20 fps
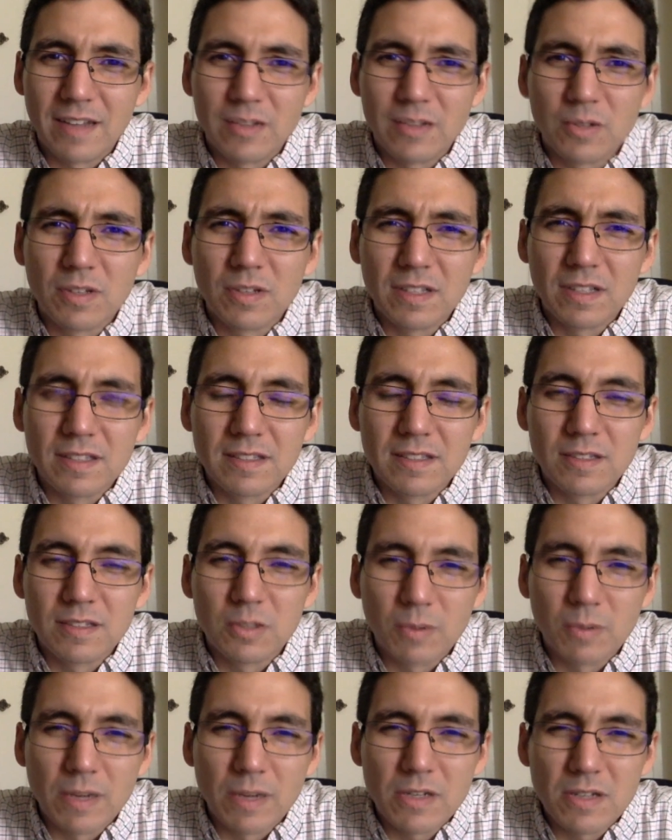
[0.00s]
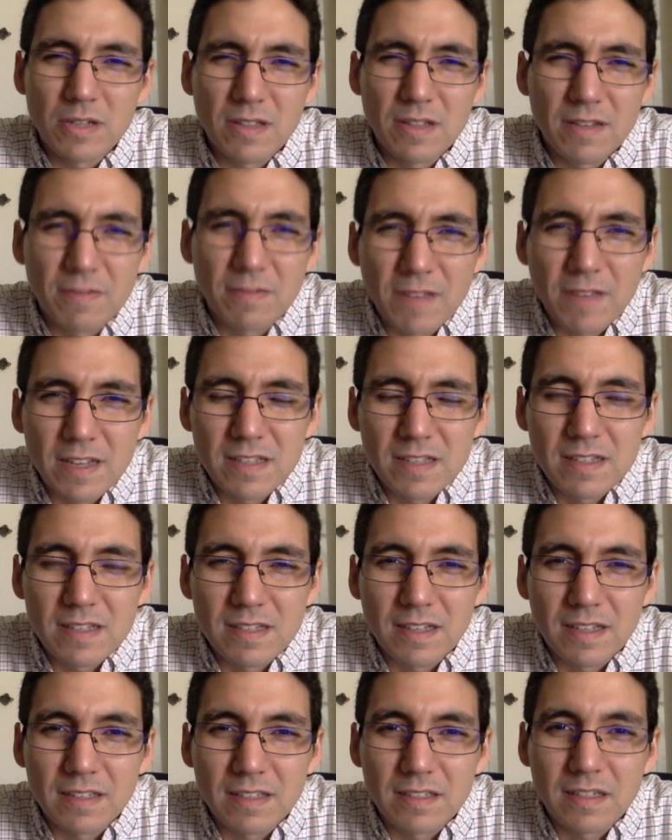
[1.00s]
And certainly the situation that
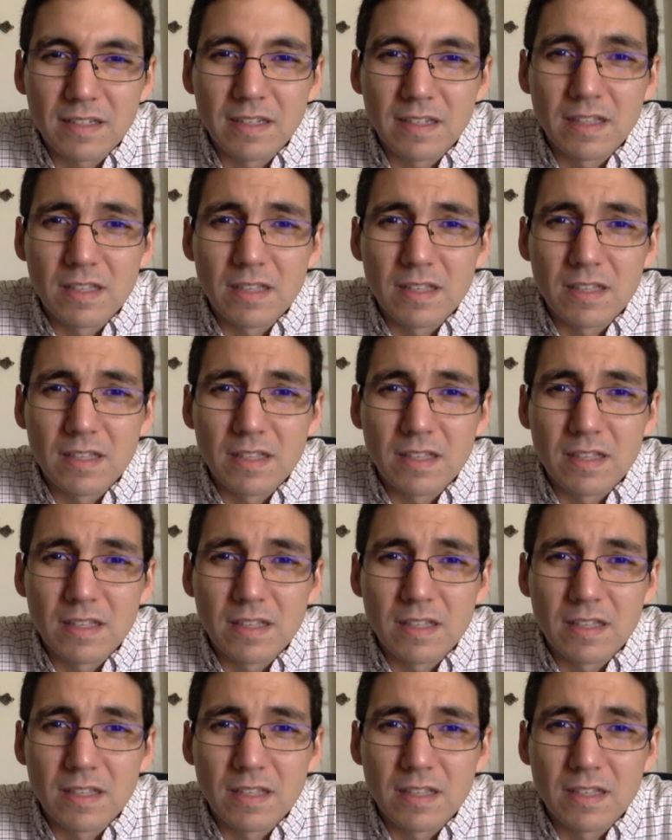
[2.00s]
faces us